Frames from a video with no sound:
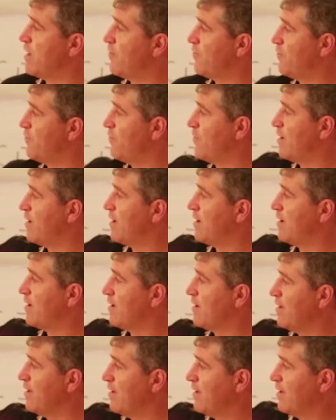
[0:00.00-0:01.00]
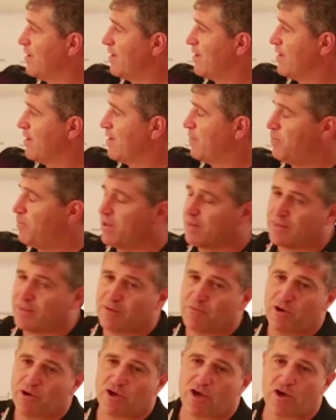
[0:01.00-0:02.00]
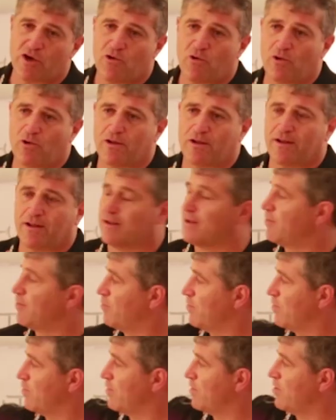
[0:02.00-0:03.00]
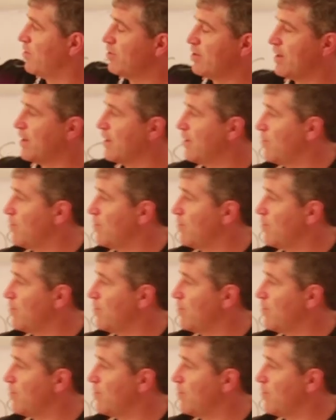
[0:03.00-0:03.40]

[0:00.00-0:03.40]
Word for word: have uh, a big thing we call, uh,